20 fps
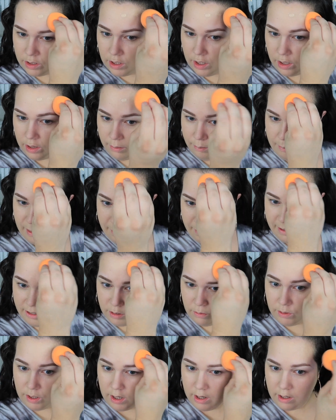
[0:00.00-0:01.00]
oh, maybe
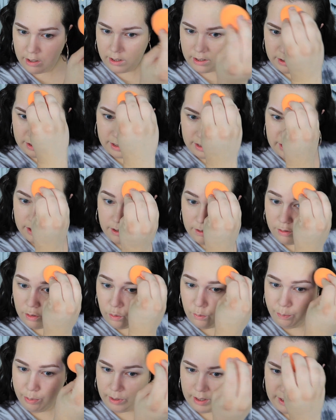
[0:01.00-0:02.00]
too dark, and
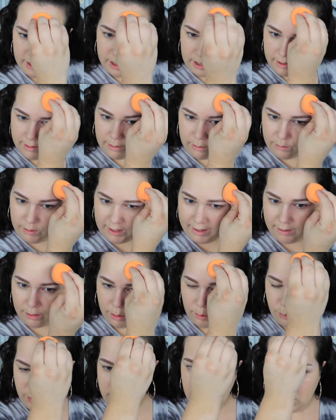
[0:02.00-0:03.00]
nope, I had to go like
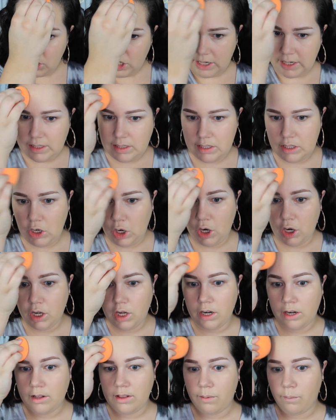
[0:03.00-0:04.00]
3 shades
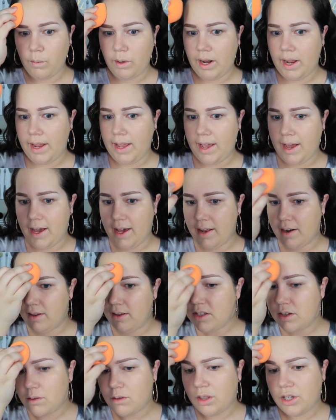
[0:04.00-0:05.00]
darker than what I had.
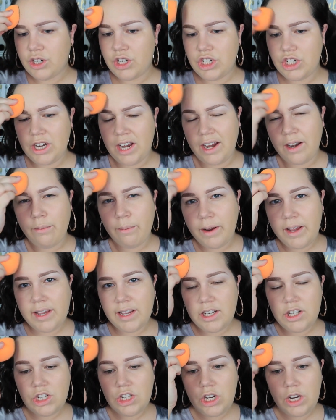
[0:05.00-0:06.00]
So their shade
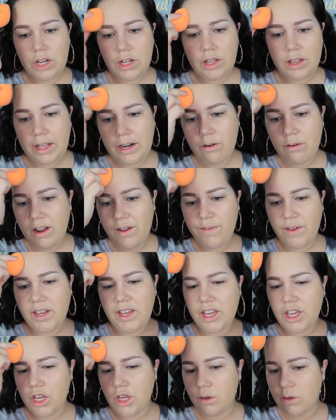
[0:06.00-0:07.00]
range, they don't have like
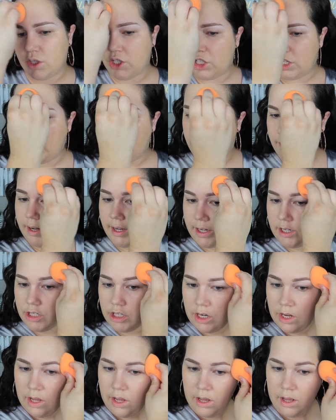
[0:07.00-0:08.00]
a huge shade
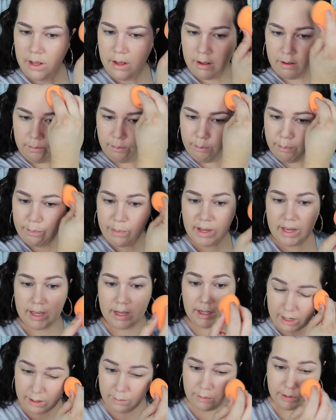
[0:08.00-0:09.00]
range,
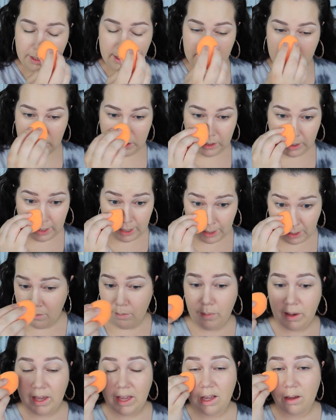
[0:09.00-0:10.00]
but I would say like you
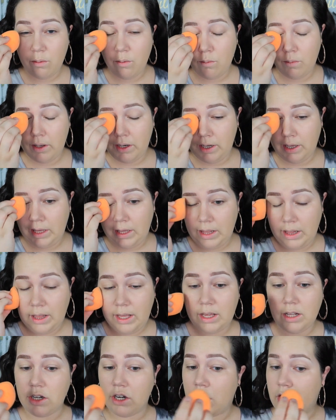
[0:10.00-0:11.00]
might want to get
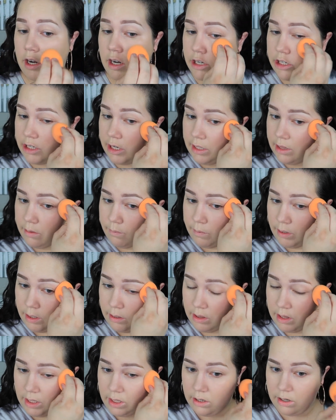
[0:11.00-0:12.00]
like a darker shade than what you
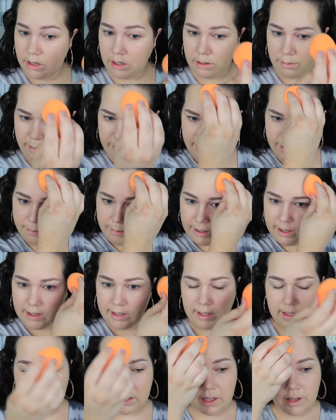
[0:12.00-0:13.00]
think you're gonna be,
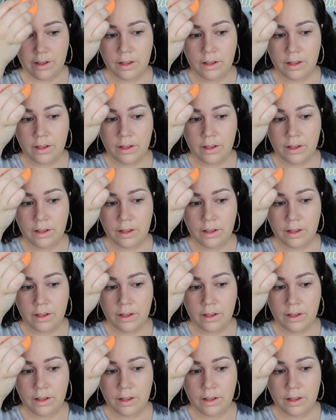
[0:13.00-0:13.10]
because